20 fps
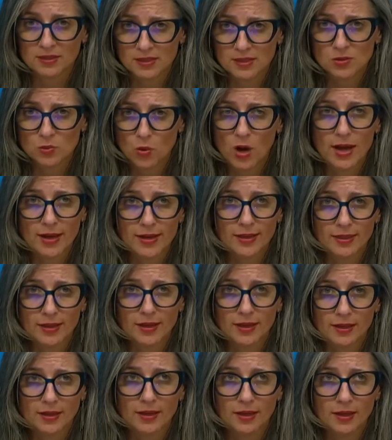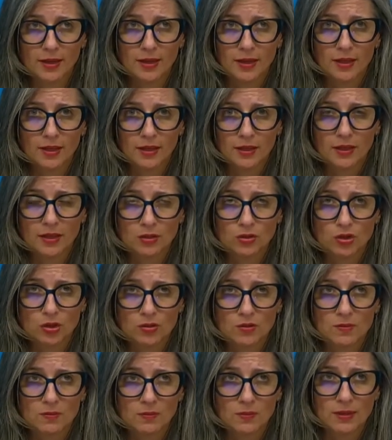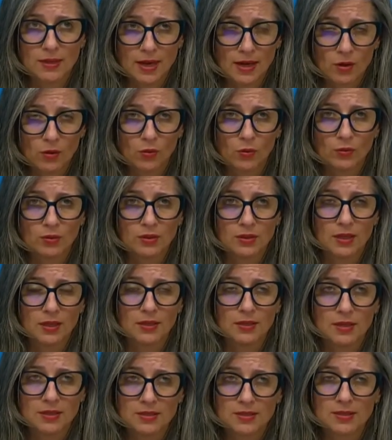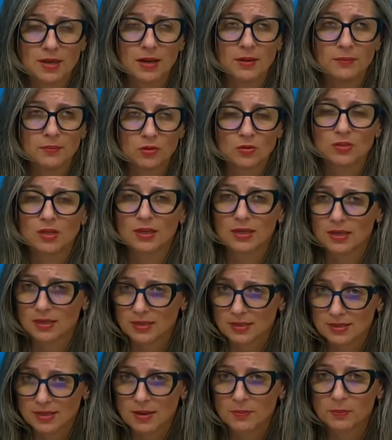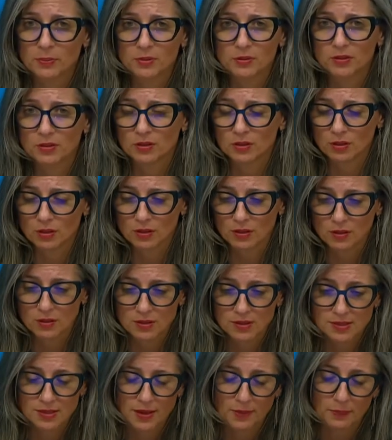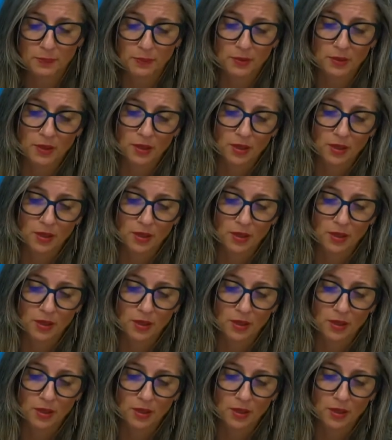This is why I think it's time to take an exemplar step.